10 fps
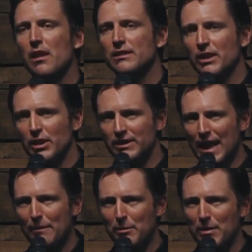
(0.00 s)
It's a good
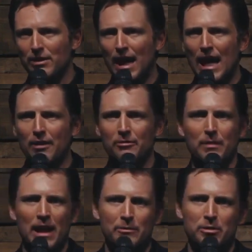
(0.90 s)
time to be alive,
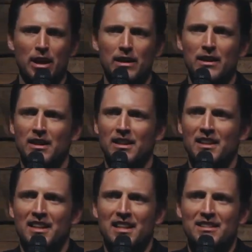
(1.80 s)
man. I'm trying.
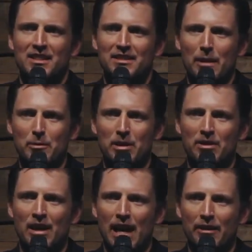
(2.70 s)
It's a good time to be
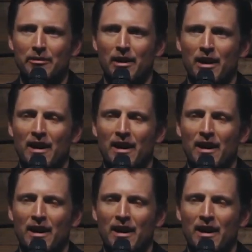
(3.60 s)
alive.